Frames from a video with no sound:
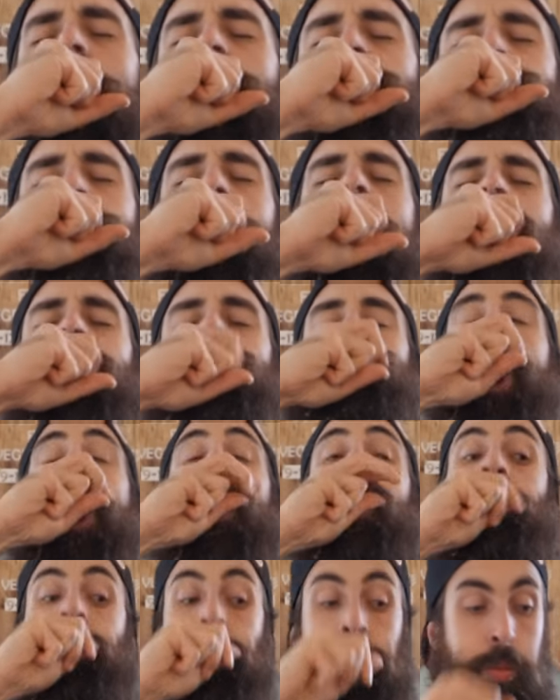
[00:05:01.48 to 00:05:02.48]
mashed
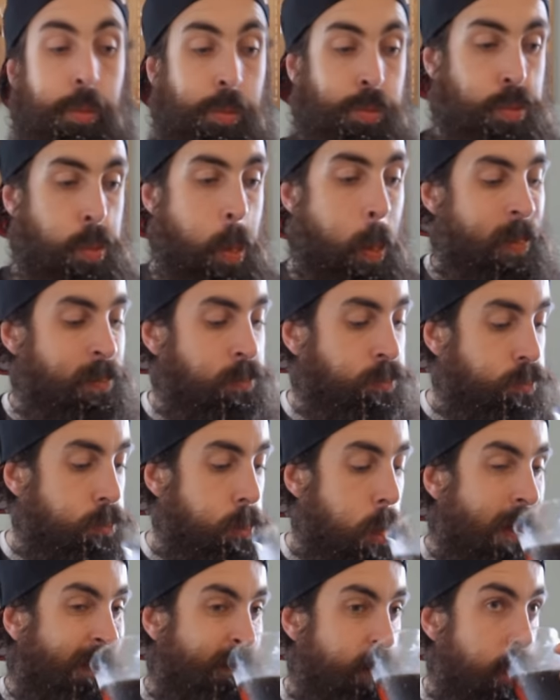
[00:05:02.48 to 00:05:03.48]
potato, sausages.
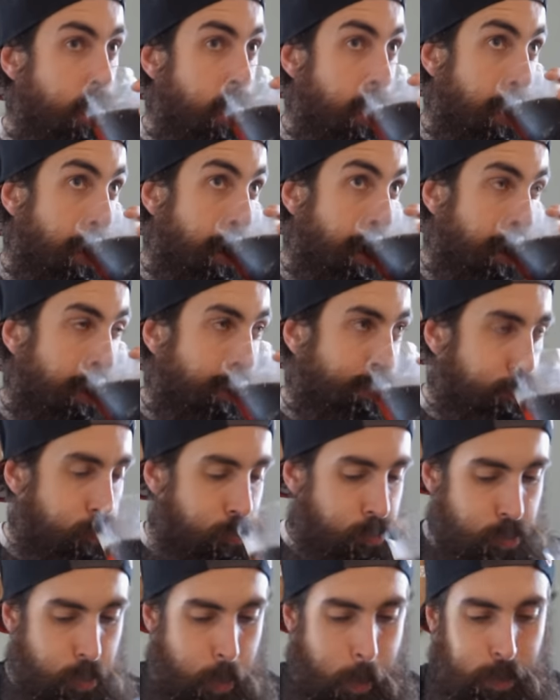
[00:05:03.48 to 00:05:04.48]
It's a perfect
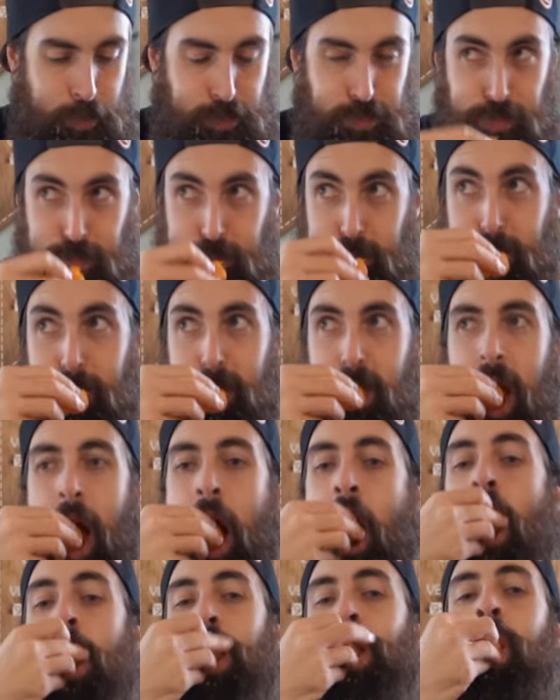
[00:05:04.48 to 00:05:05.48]
winter warmer
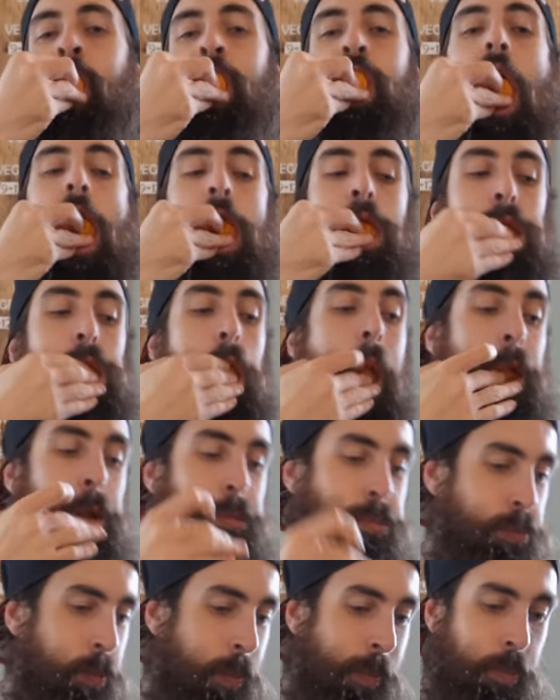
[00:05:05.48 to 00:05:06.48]
for British people. I don't
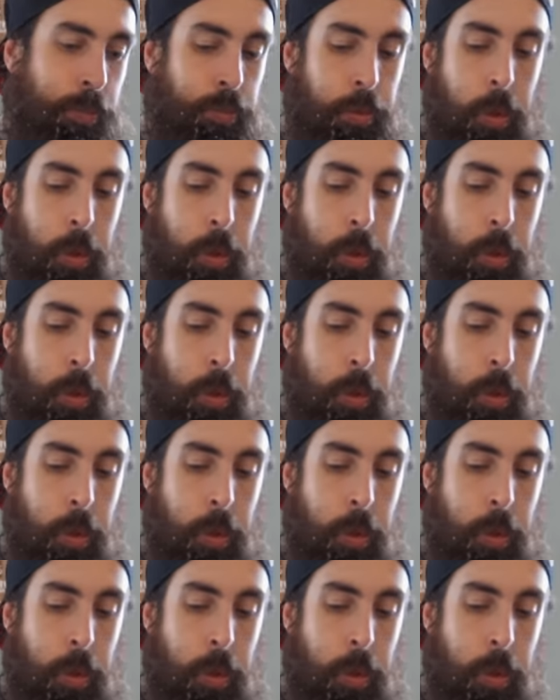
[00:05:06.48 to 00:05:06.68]
know any British